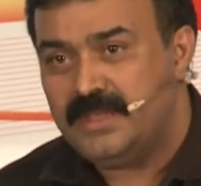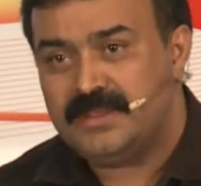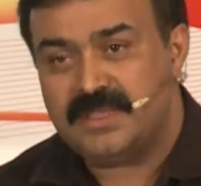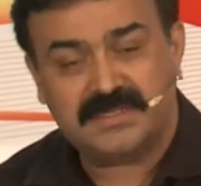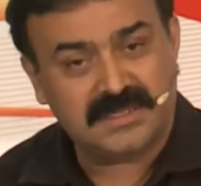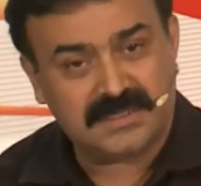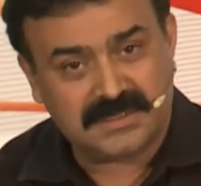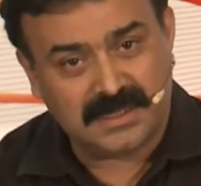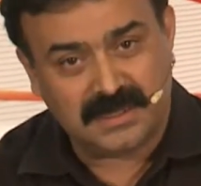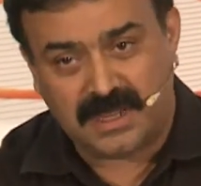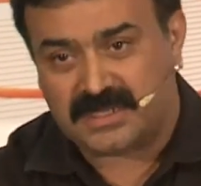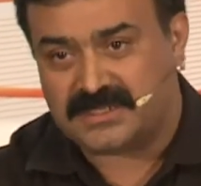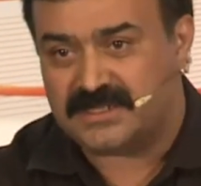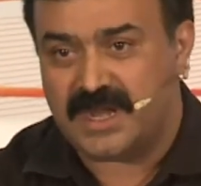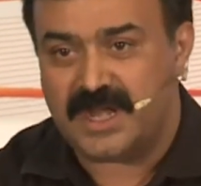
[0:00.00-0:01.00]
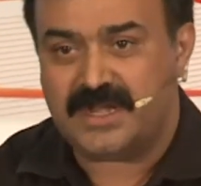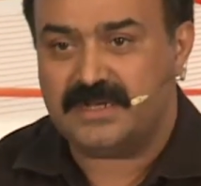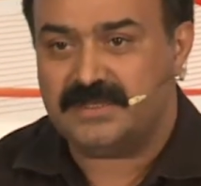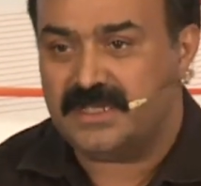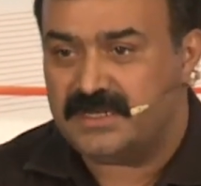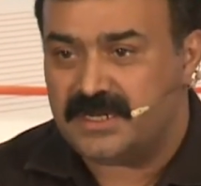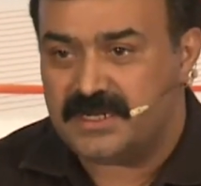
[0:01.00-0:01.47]
This is the last night
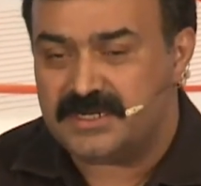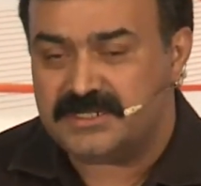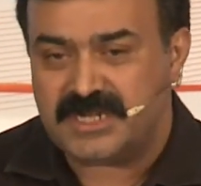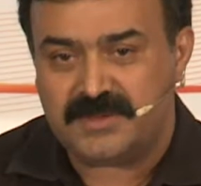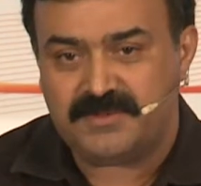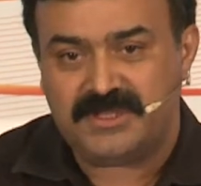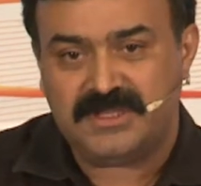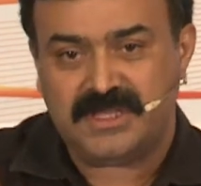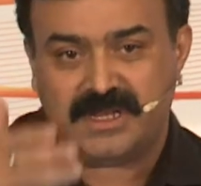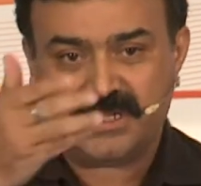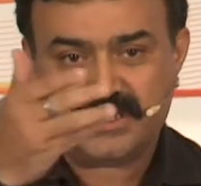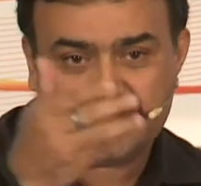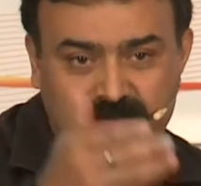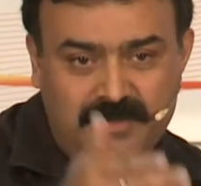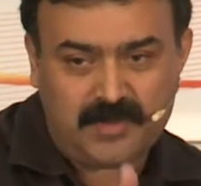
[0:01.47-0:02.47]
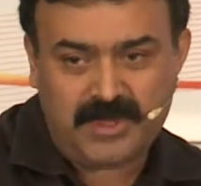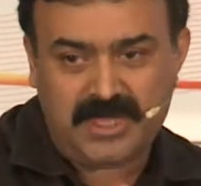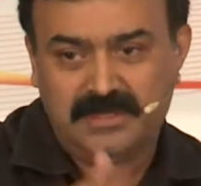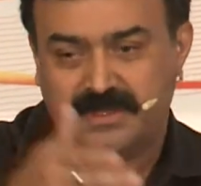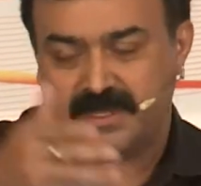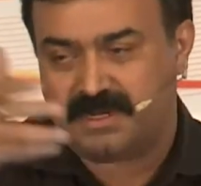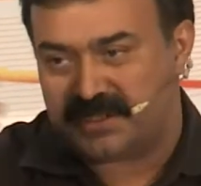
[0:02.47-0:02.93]
at the dinner table. There is
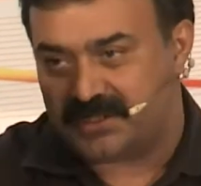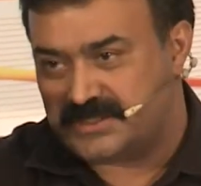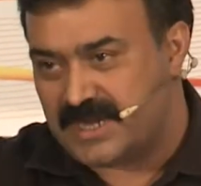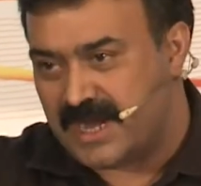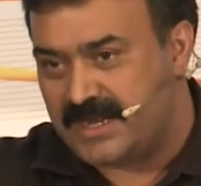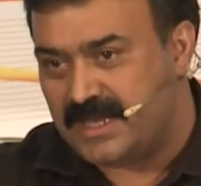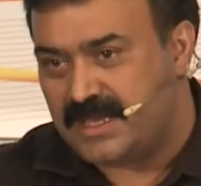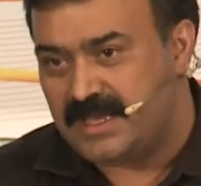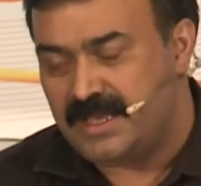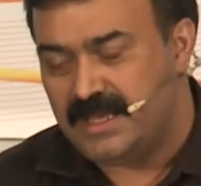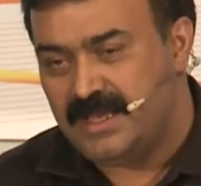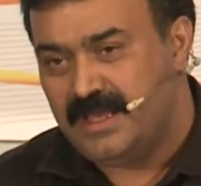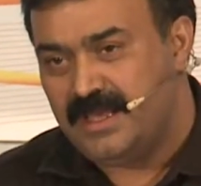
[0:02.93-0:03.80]
mummy, there is daddy,